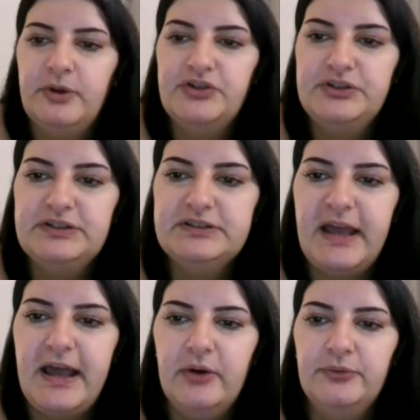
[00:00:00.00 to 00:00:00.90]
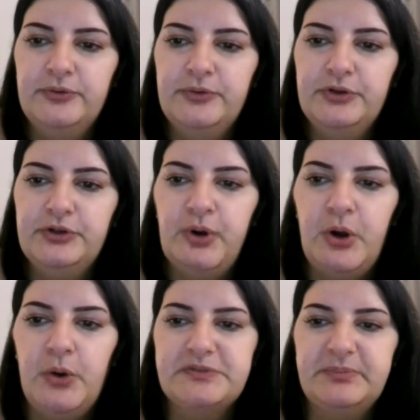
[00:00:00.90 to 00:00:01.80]
question is, how do the new
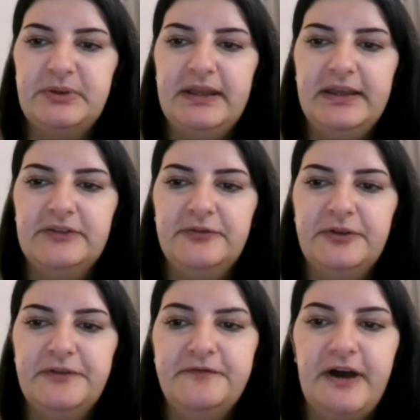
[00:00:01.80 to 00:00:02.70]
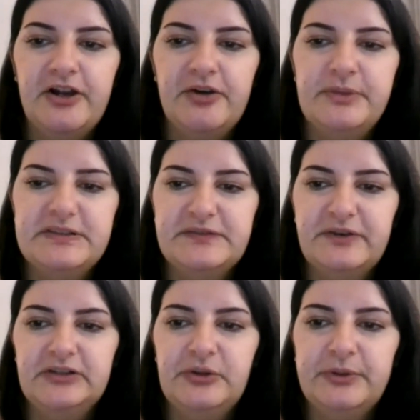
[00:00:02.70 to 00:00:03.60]
homes planned for the Fireman's
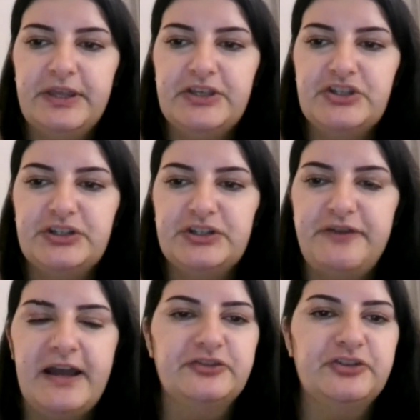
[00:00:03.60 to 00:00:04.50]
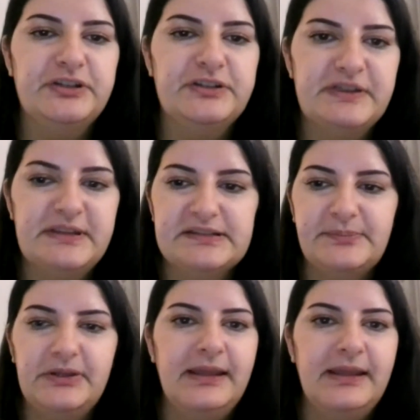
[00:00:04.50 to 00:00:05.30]
Fund location factor into this